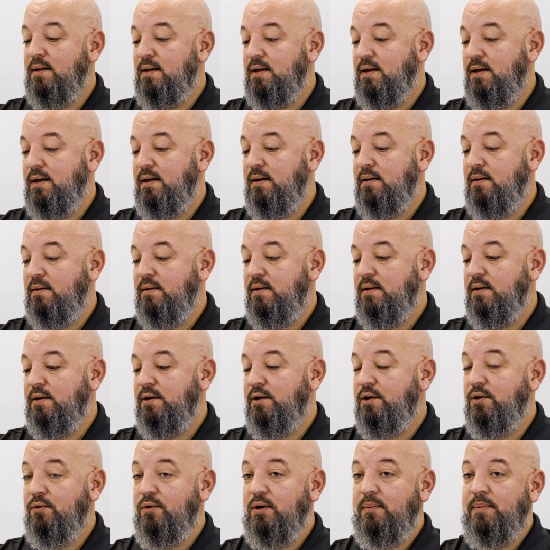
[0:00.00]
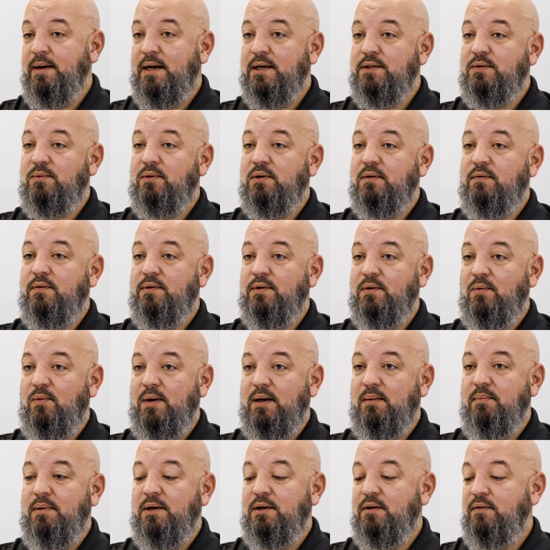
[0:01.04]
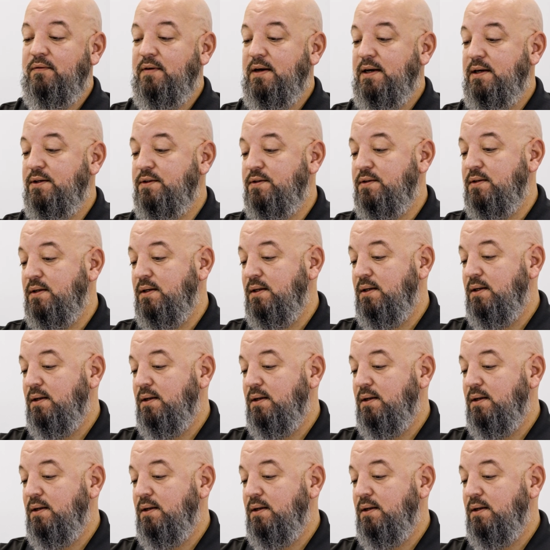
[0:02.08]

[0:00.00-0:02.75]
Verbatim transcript: line, a GUI password for the web interface,